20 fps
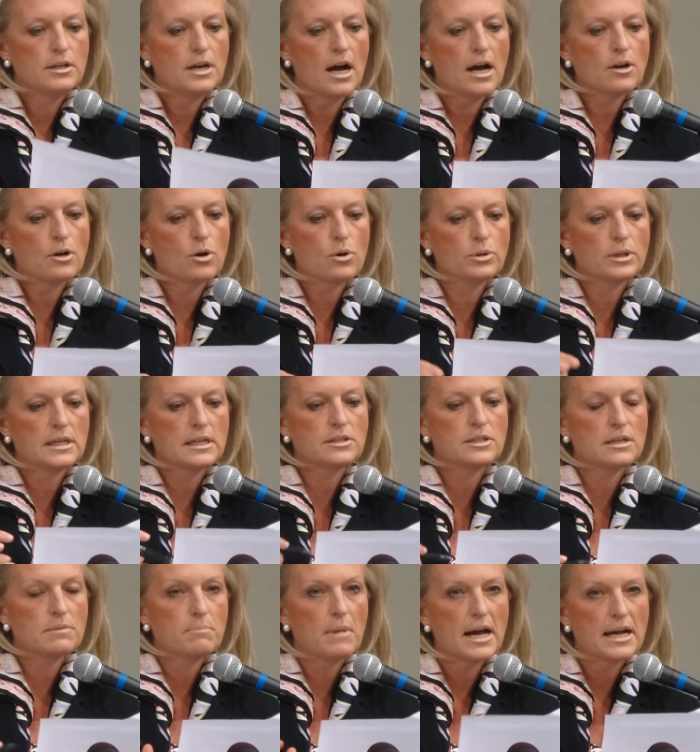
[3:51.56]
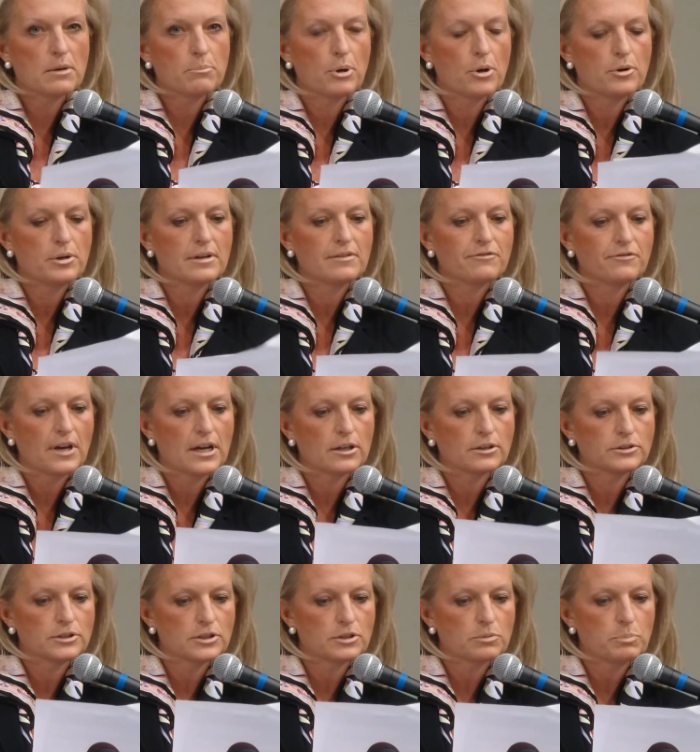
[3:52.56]
Not only did my opponent
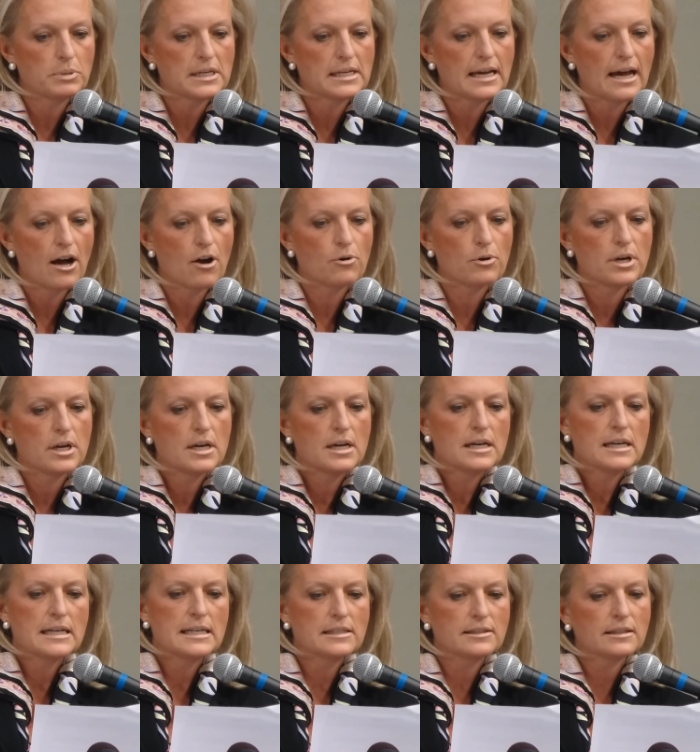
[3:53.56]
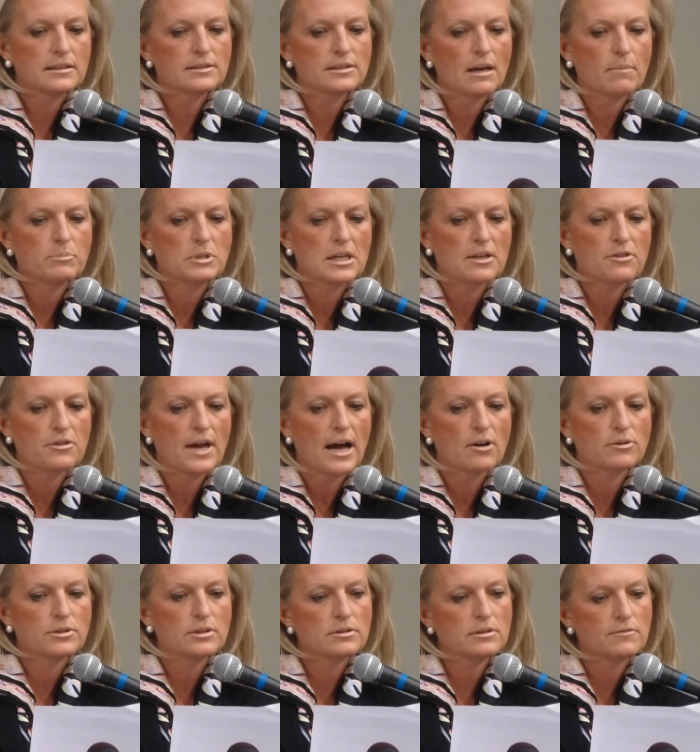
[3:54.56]
fail to speak out, he's accepting
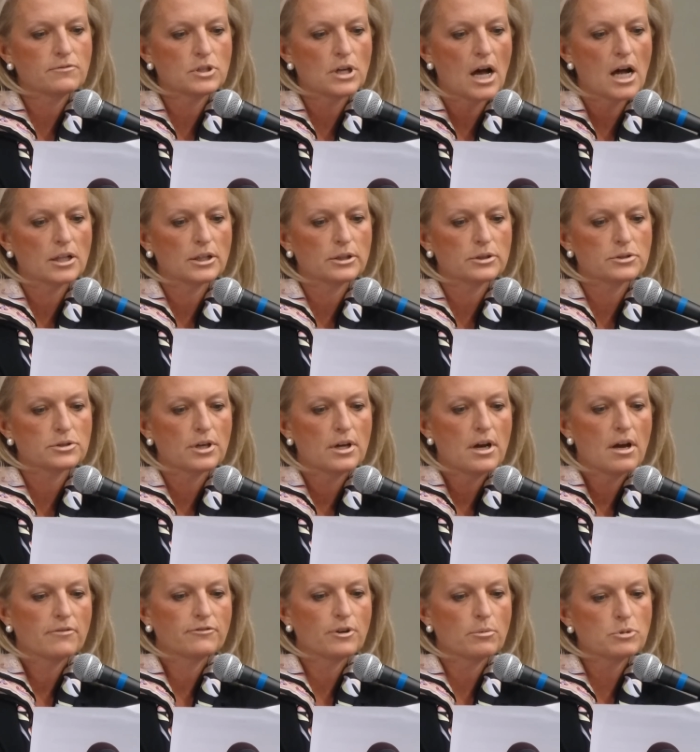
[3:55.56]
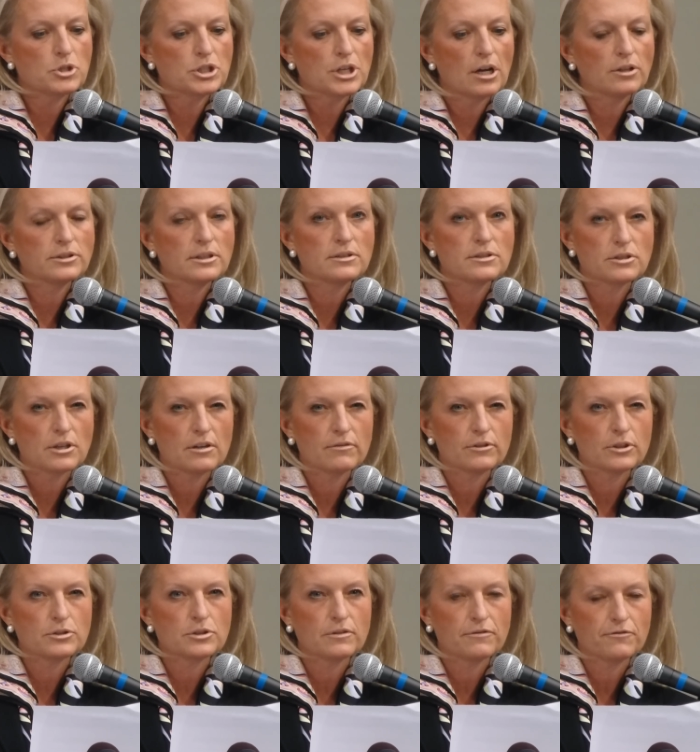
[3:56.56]
thousands of dollars from Sheldon
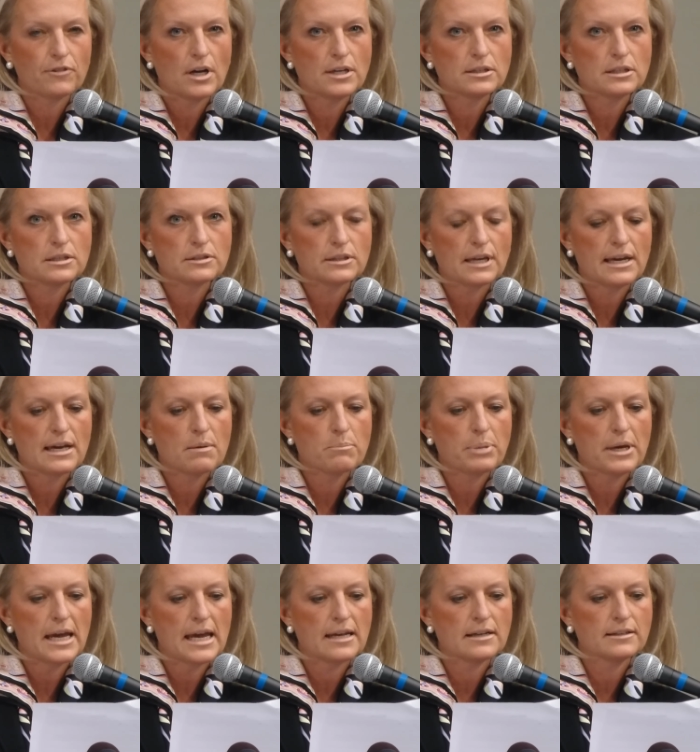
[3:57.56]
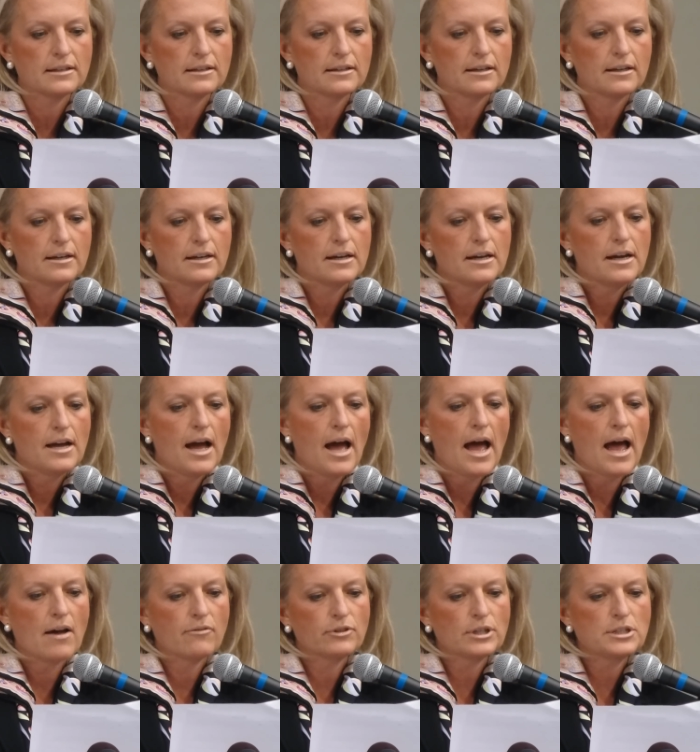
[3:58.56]
Silver to fund his campaign.
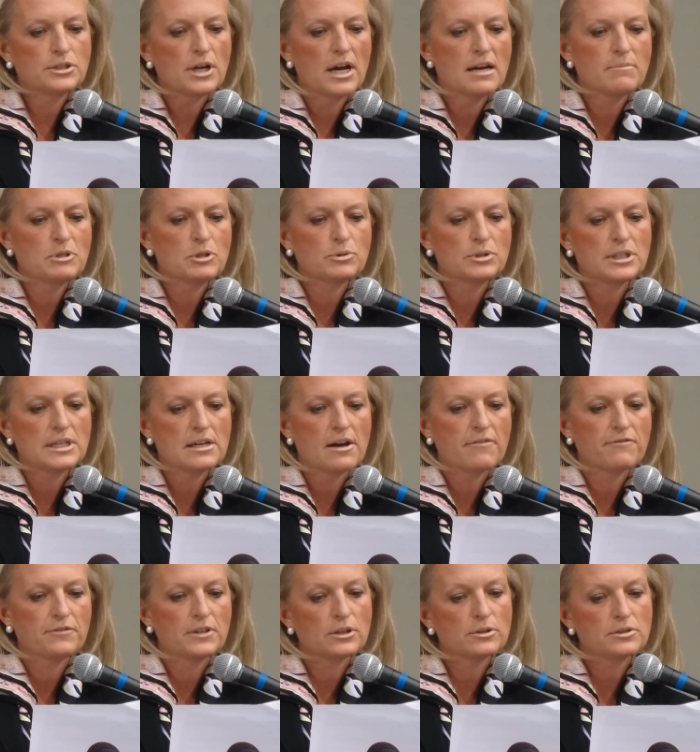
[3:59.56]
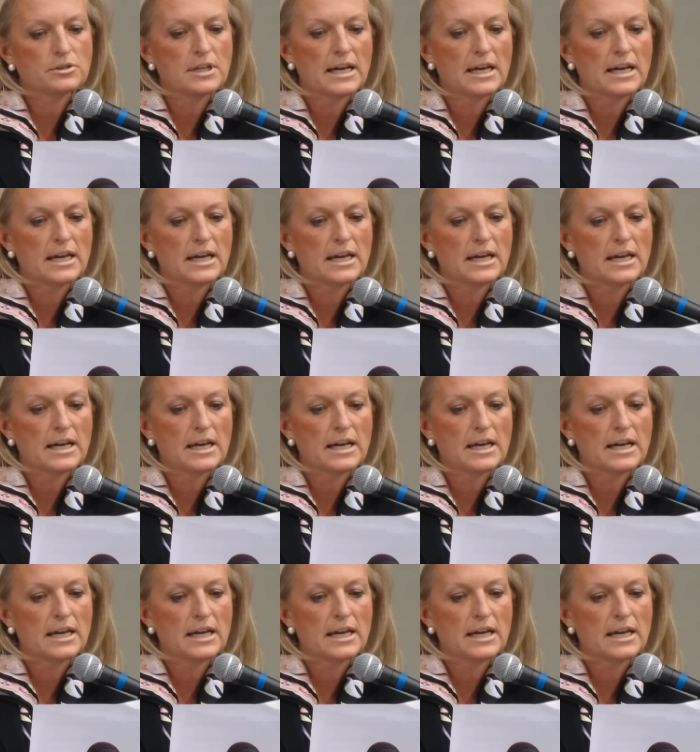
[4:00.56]
Every time you see a Phil